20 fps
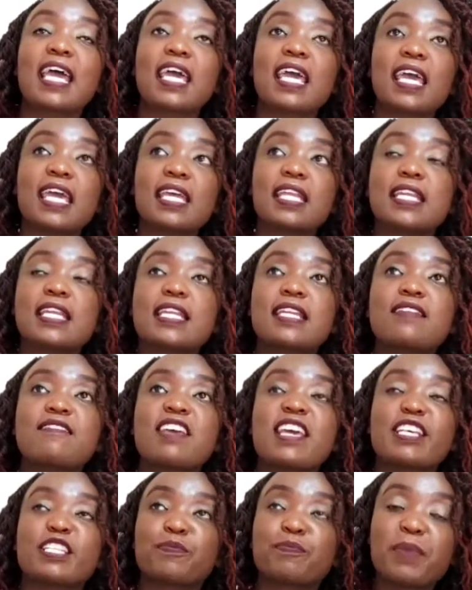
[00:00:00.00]
in
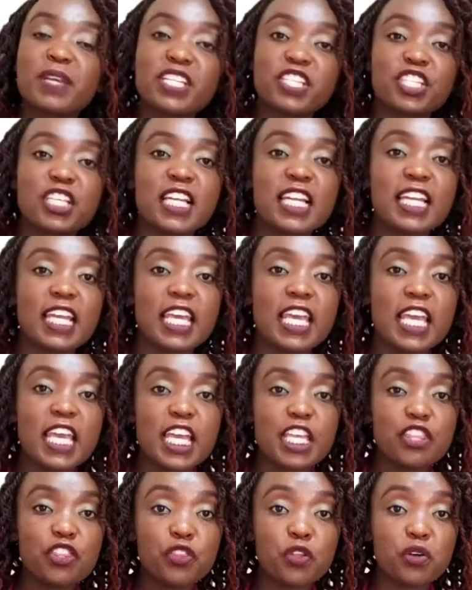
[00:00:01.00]
especially
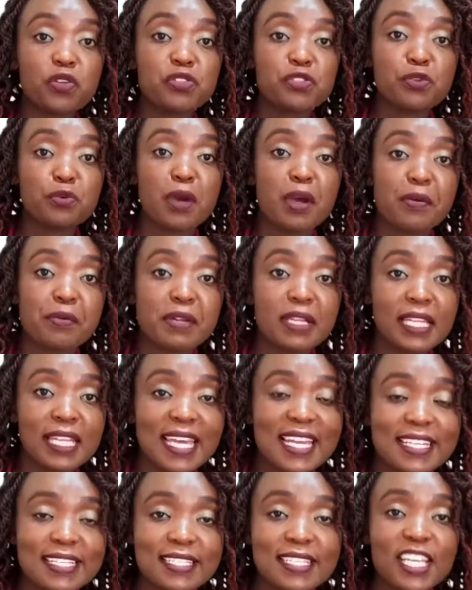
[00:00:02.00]
in those who are
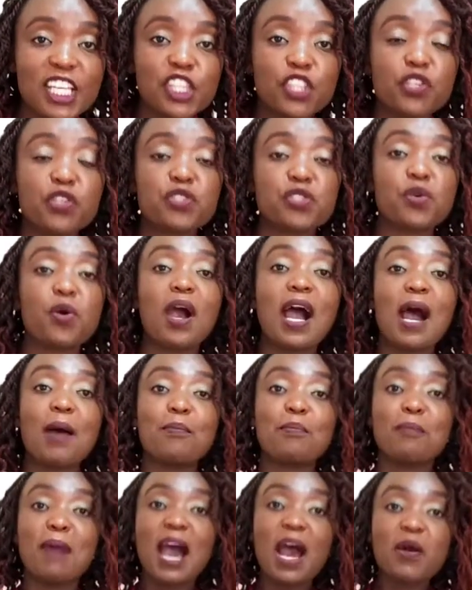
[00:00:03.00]
relating, those who are
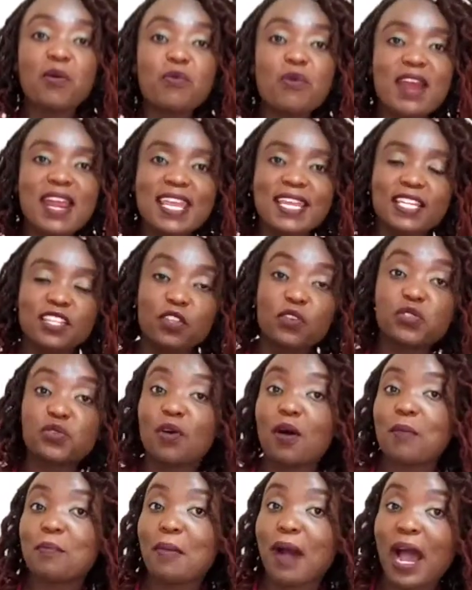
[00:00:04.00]
married, those
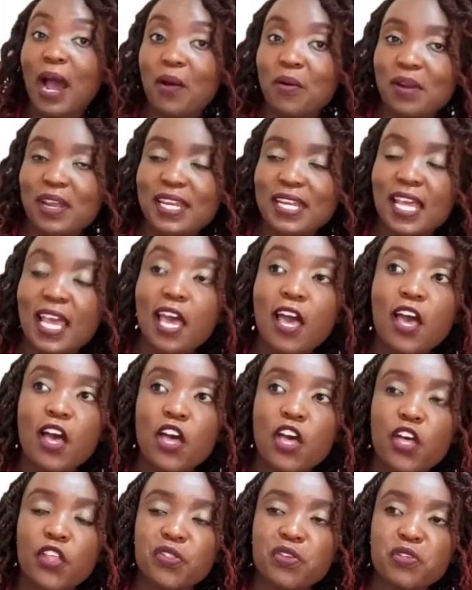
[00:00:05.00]

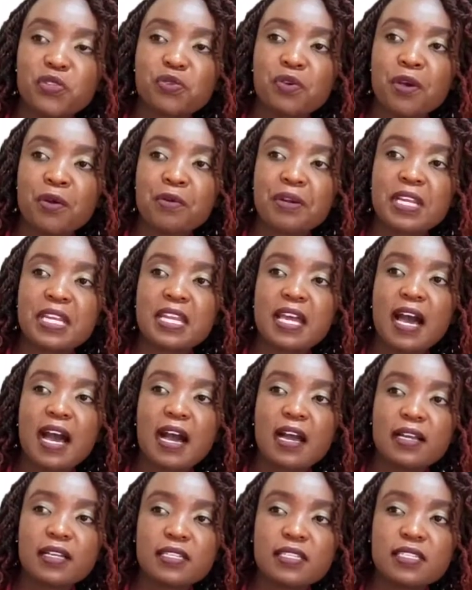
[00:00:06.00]
who are in
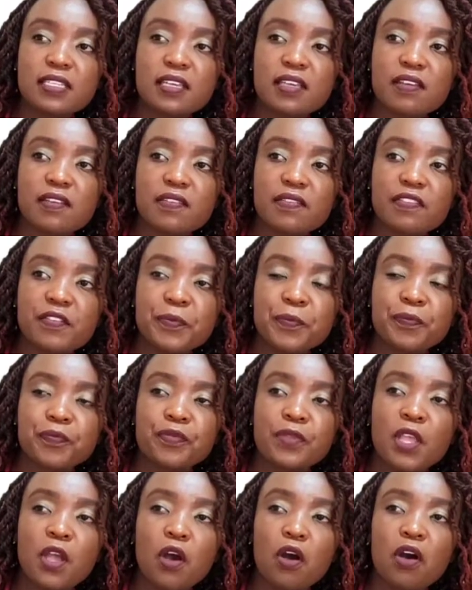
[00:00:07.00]
active
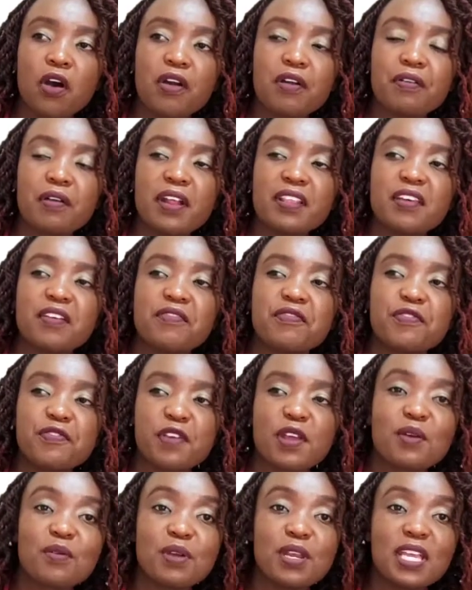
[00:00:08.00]
or rather
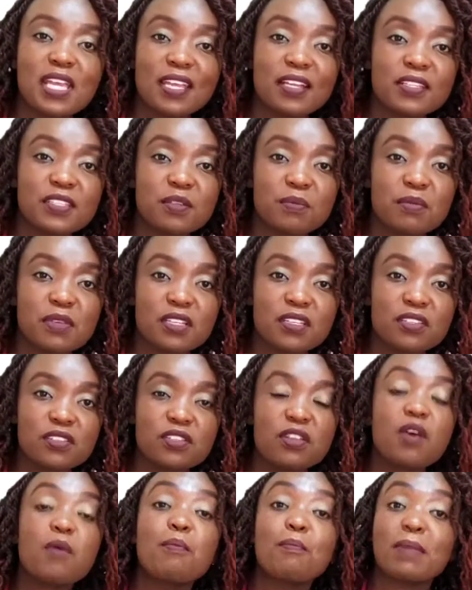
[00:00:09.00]
very
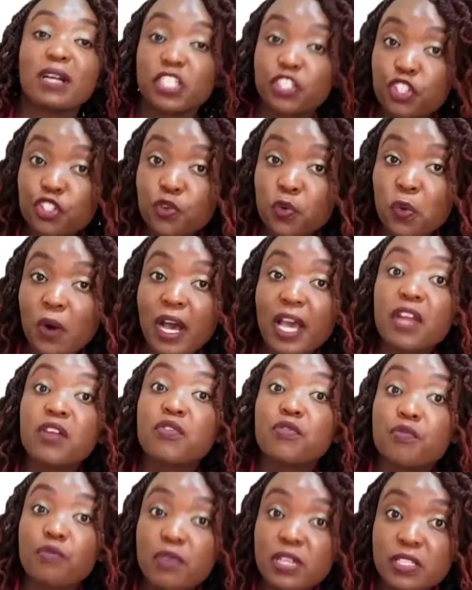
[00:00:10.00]
intimate, mature and
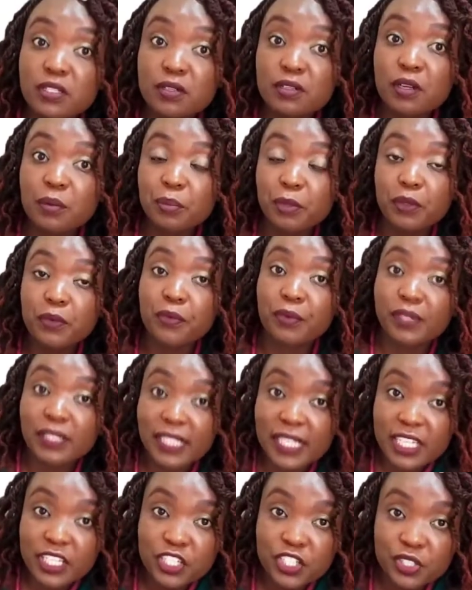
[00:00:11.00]
reasonable
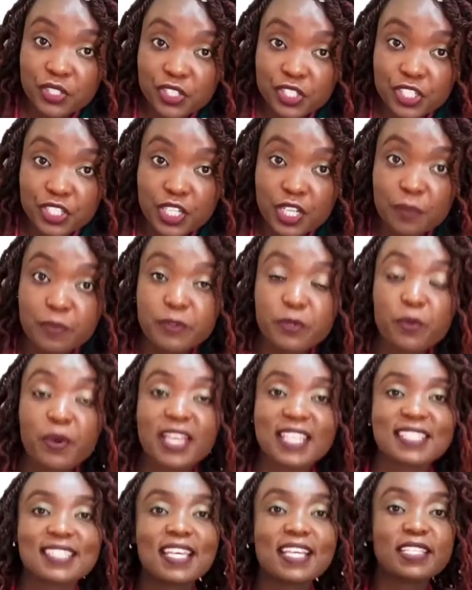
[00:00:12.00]
relationships where
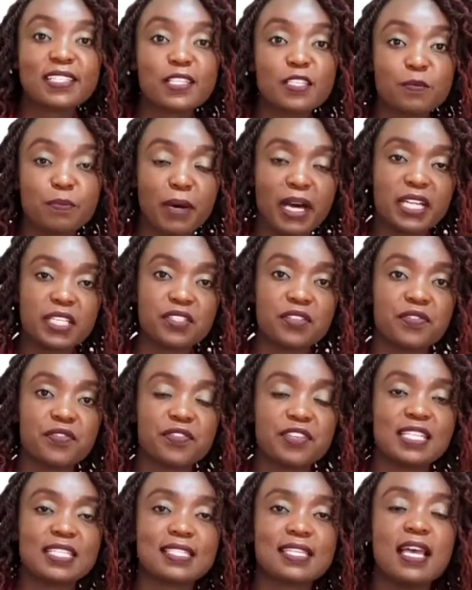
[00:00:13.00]
sex is part of
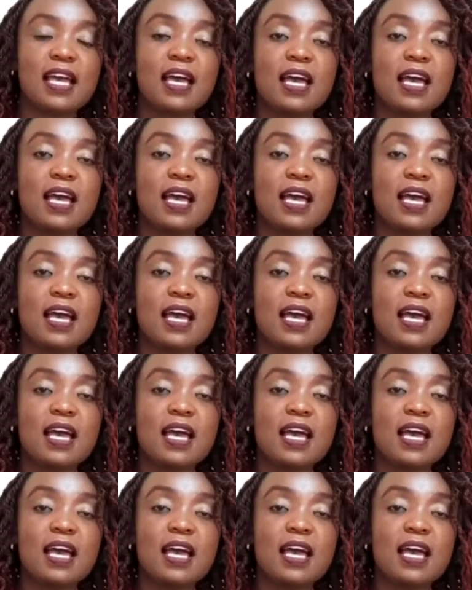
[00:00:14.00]
it.